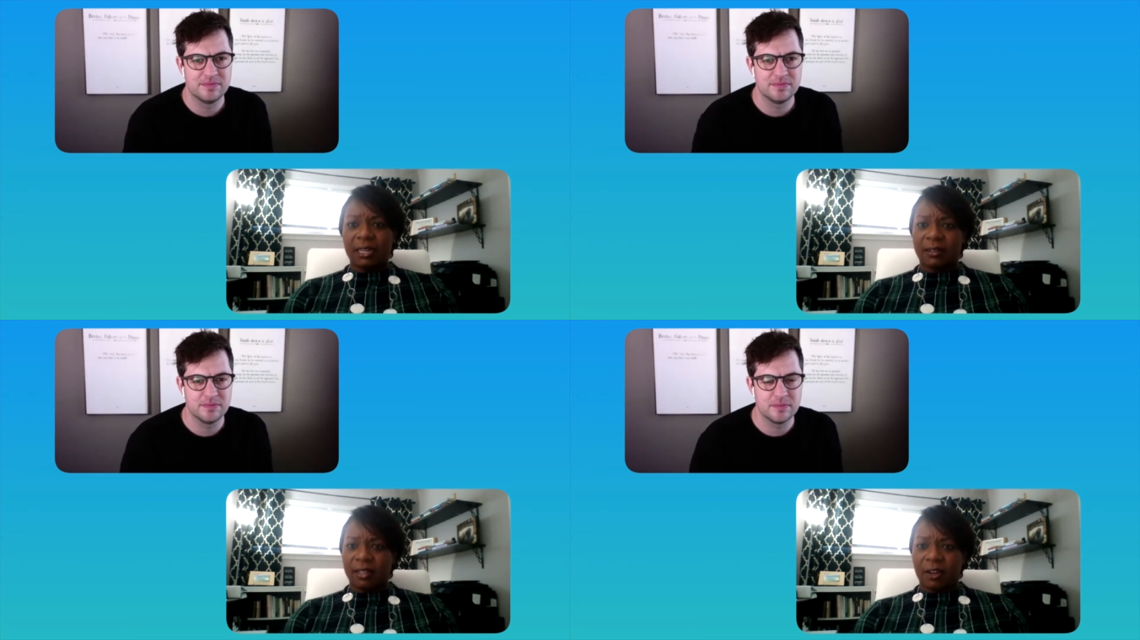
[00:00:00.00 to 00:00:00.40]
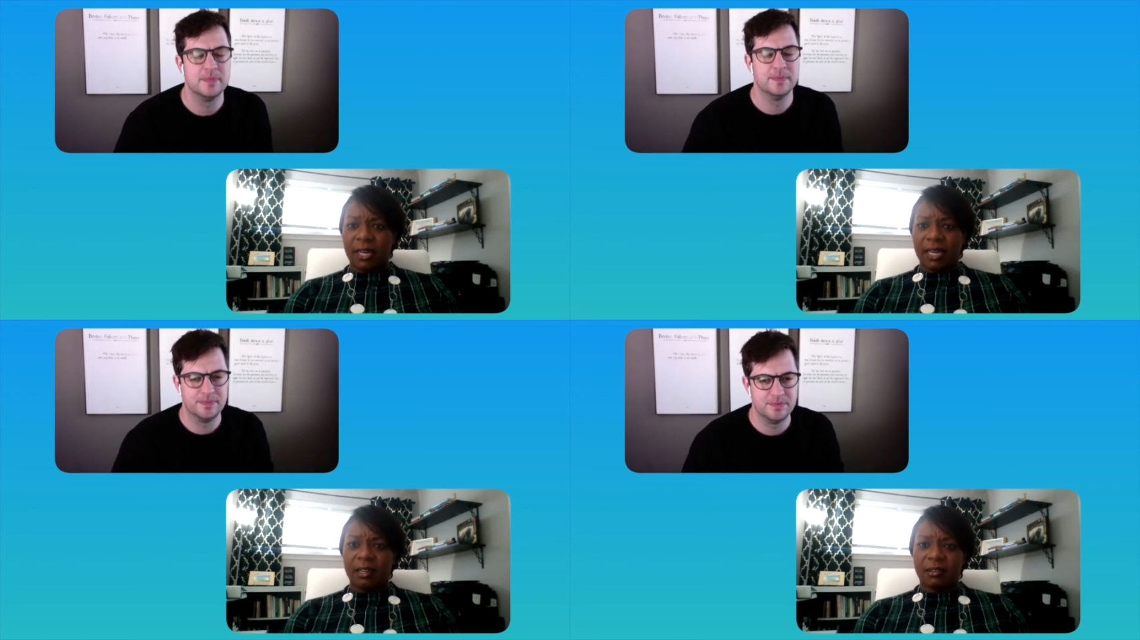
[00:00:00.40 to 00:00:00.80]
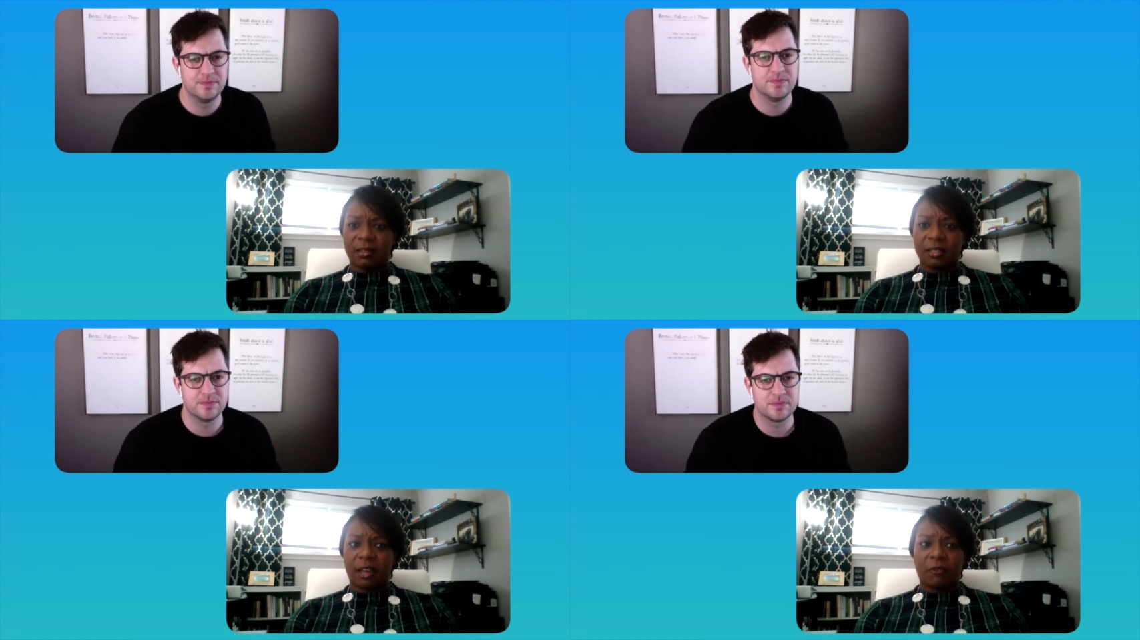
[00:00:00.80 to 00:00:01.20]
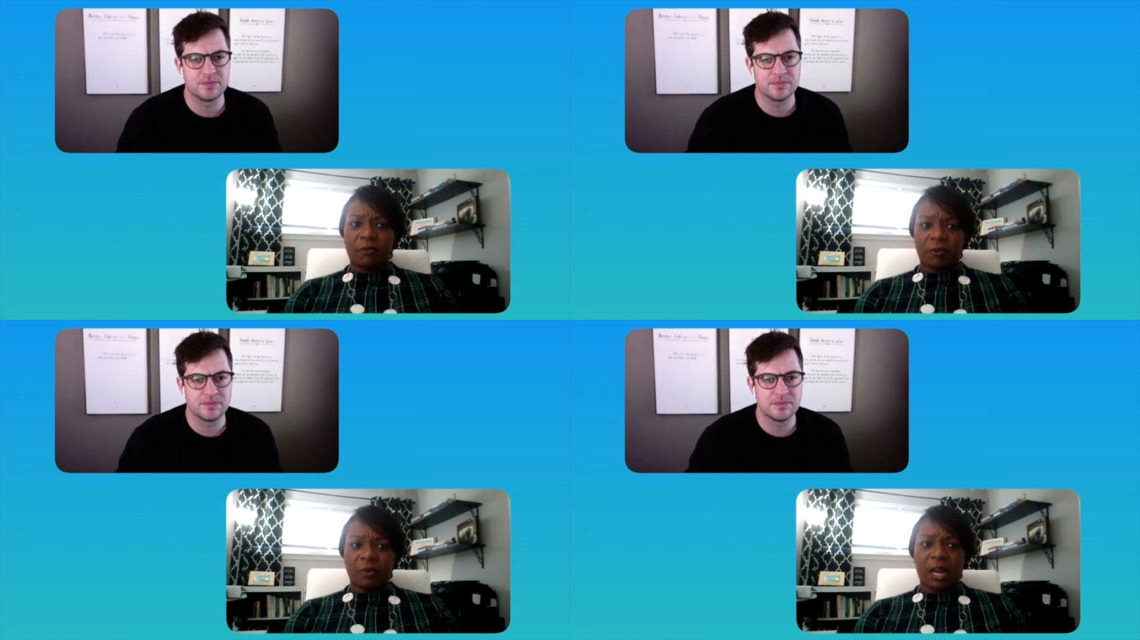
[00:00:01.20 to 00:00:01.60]
Speaker 1: You know, any good self
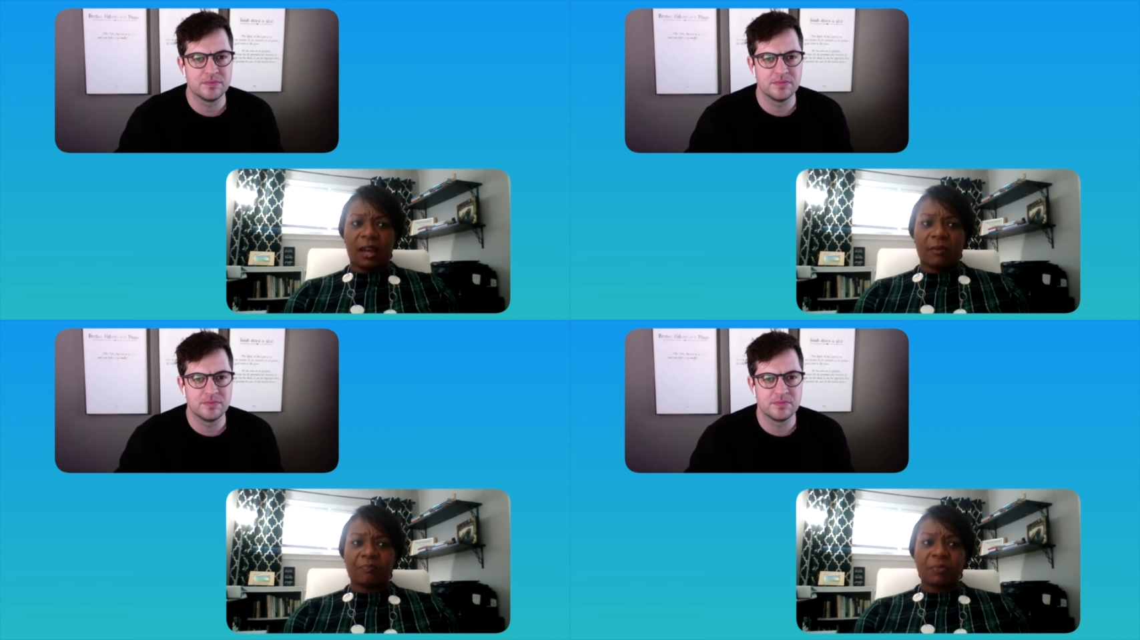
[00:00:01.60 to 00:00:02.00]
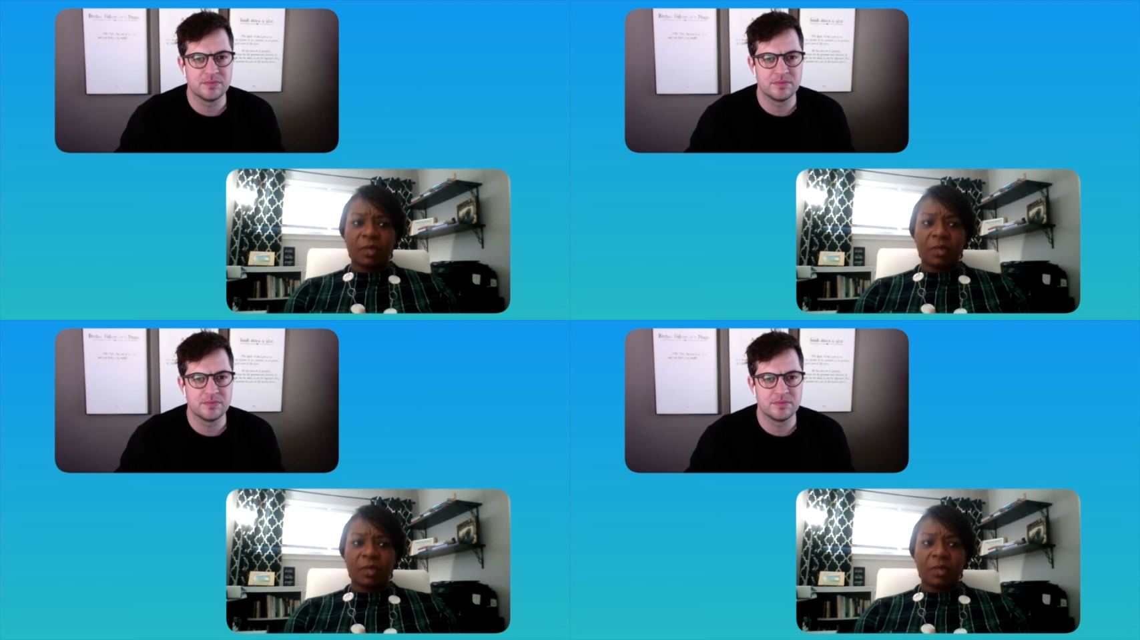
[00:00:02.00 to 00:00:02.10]
um,